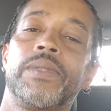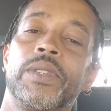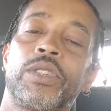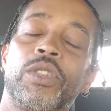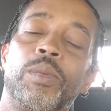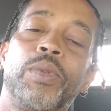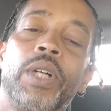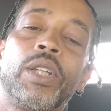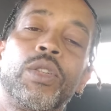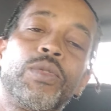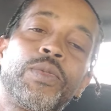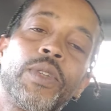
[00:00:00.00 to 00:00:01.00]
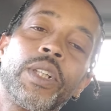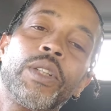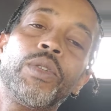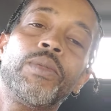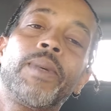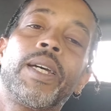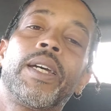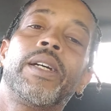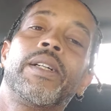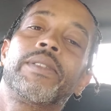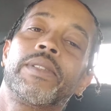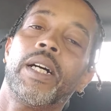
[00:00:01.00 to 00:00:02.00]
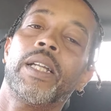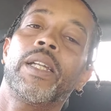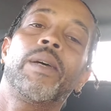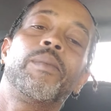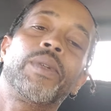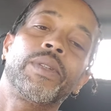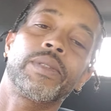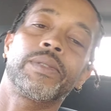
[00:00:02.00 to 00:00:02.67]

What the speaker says: It's your boy, Lou Funnelou, man. Holla at me.